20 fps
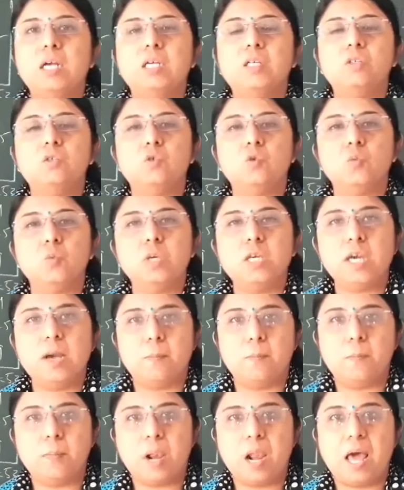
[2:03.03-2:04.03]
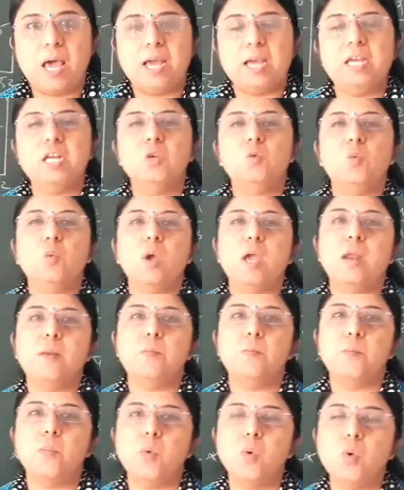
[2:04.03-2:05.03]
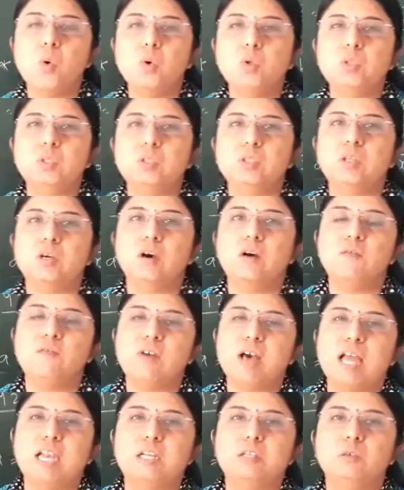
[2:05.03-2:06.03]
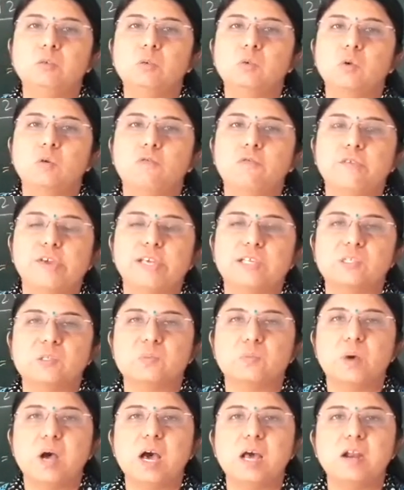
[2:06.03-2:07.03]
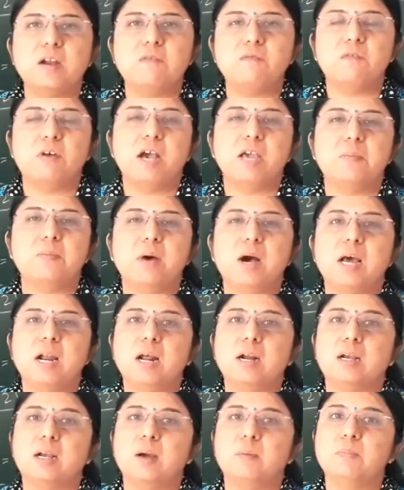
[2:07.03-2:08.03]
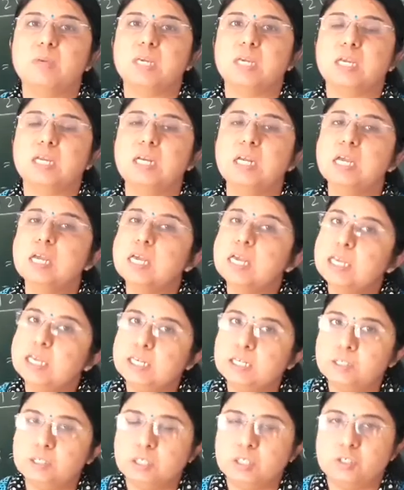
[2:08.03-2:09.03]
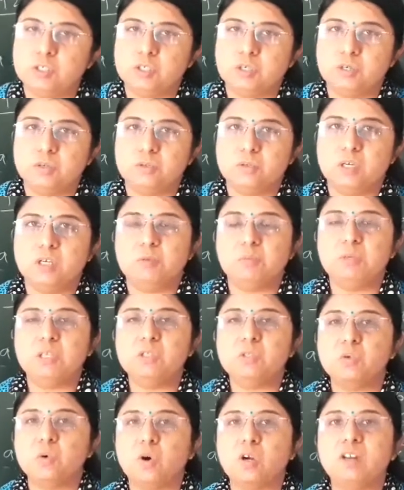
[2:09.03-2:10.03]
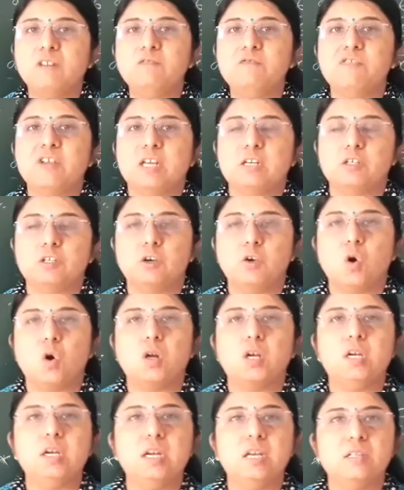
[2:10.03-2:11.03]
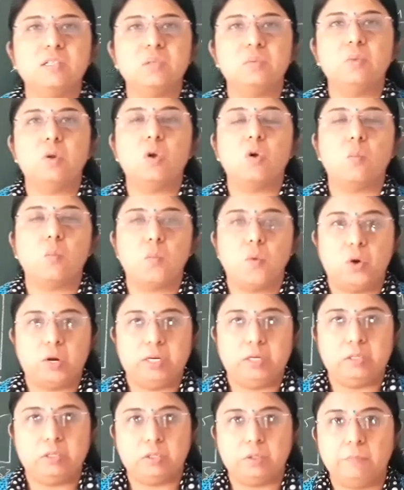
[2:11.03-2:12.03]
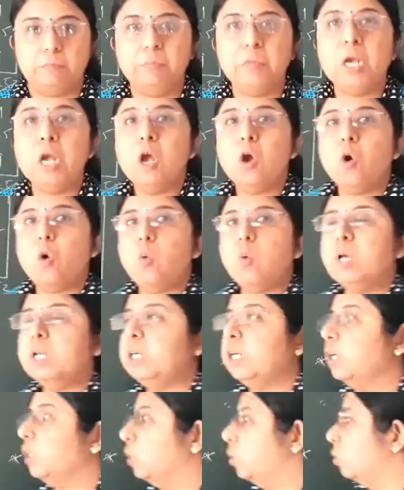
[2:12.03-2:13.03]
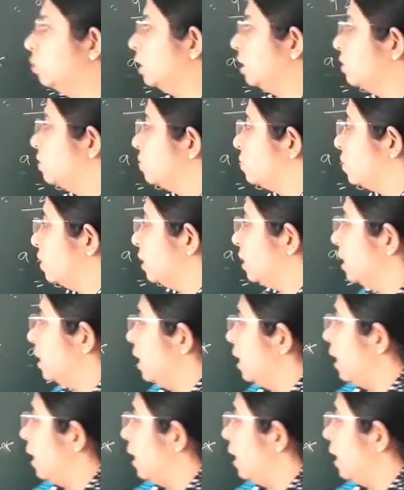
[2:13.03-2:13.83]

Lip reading: is to be applied when both the values of x bar and y bar are coming in integers. It means not in fraction, not in decimal or point. Over here you can see,